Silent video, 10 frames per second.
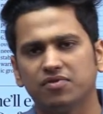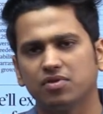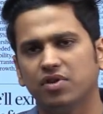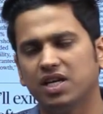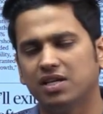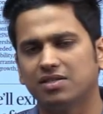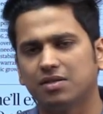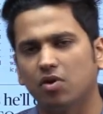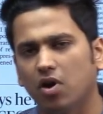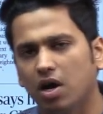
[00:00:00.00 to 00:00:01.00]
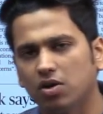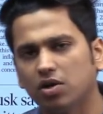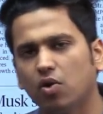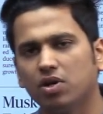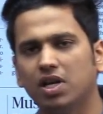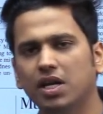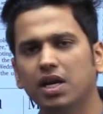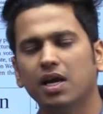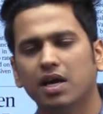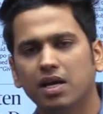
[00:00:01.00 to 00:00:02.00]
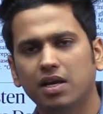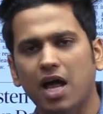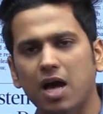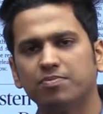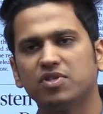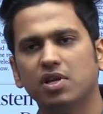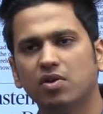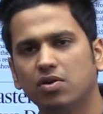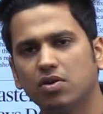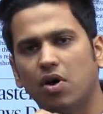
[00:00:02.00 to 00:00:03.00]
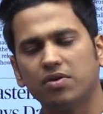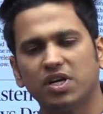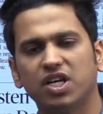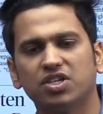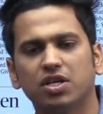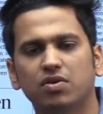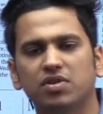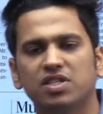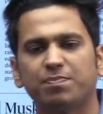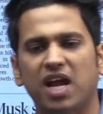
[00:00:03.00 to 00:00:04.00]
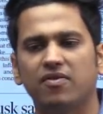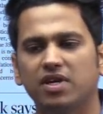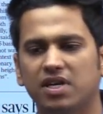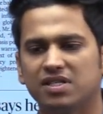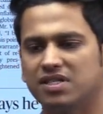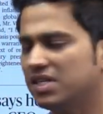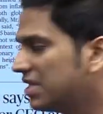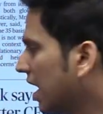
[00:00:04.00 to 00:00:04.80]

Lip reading: So it is totally in absolute contradiction to this private currencies.